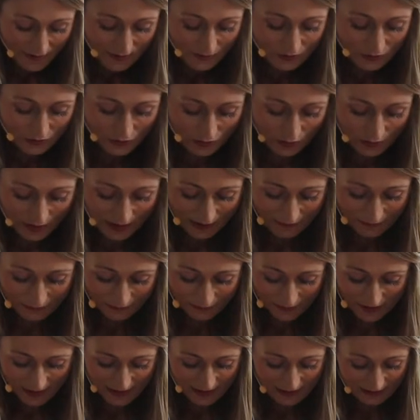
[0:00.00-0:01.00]
So
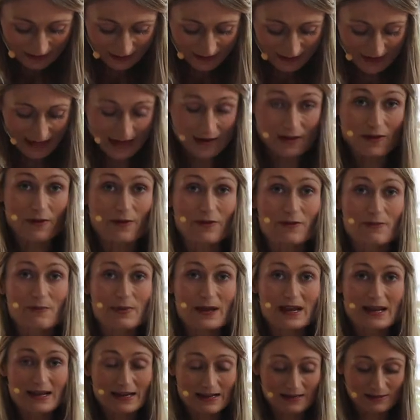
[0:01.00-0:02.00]
every set of
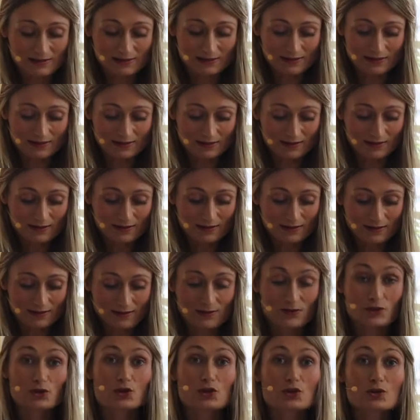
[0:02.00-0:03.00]
beads
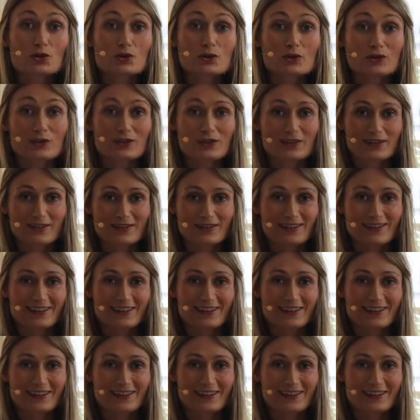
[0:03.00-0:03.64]
should,